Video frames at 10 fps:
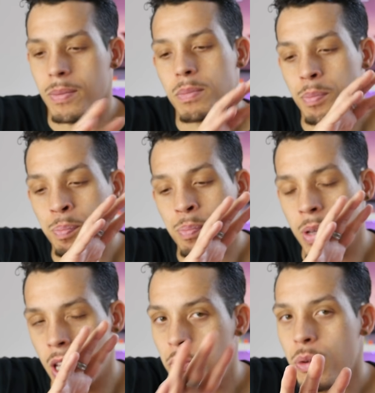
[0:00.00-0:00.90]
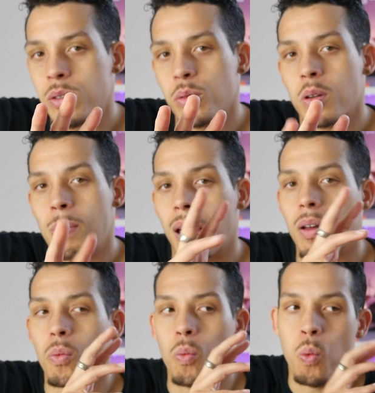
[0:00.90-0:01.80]
it. If we talk
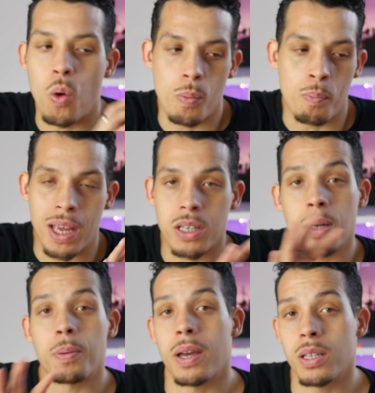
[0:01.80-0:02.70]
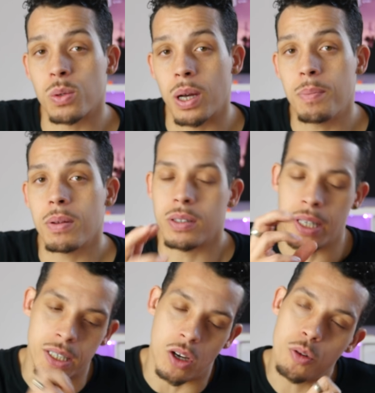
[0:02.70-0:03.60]
about what makes up a head swipe,
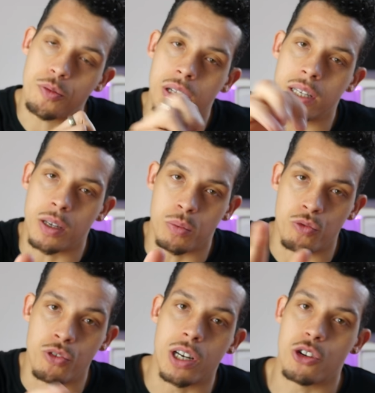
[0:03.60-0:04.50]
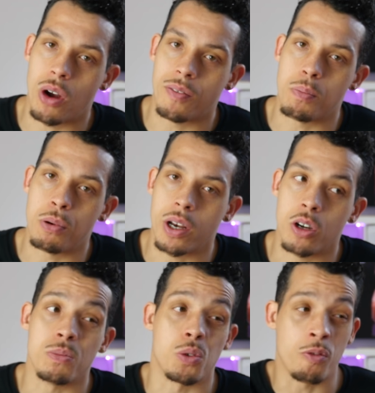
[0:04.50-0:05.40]
then hopefully it will really drive the point
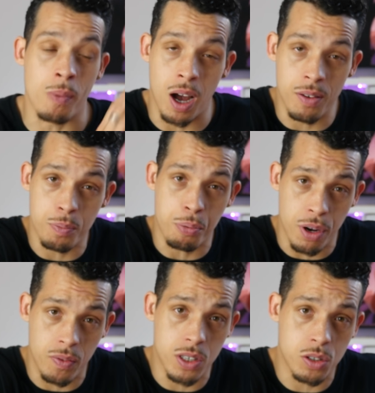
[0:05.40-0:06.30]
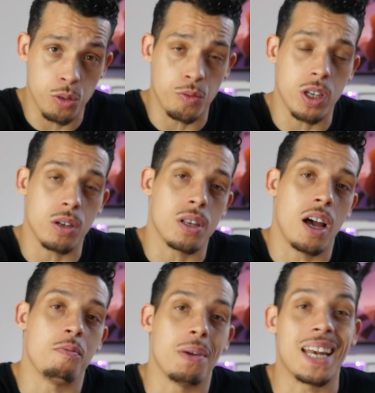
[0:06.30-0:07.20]
home. So with my other previous 2 videos that
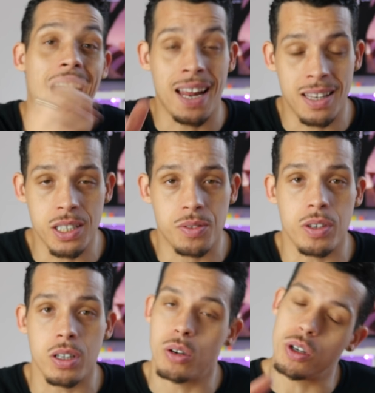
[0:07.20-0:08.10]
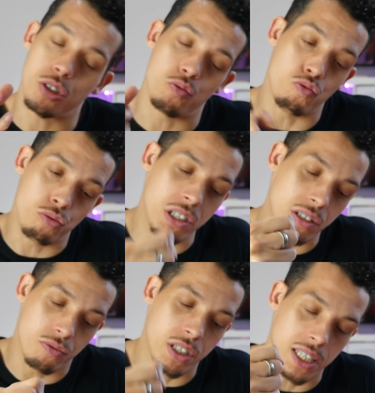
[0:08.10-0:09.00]
I've made and this video, it should really,
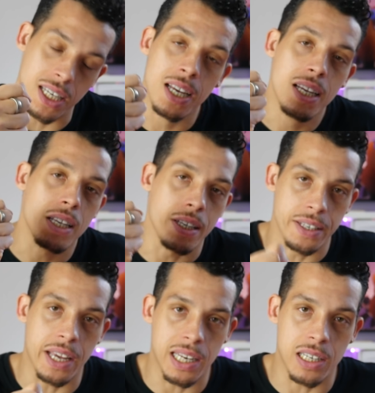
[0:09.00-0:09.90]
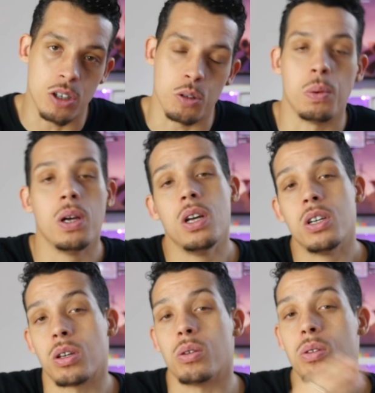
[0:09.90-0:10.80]
really nail it home.
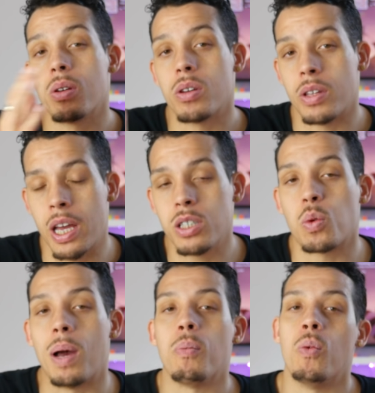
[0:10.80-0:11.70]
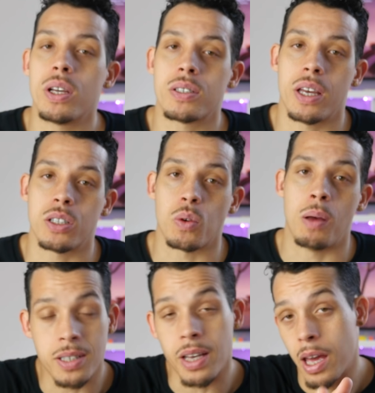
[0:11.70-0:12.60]
So the head swipe, what is a head swipe?
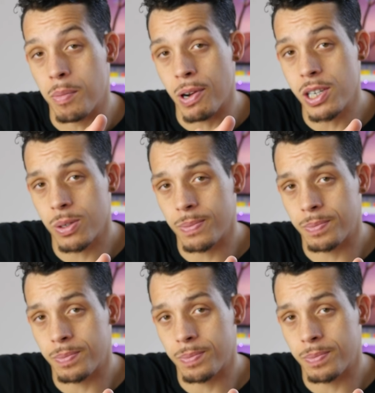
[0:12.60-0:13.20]
It's a head bridge.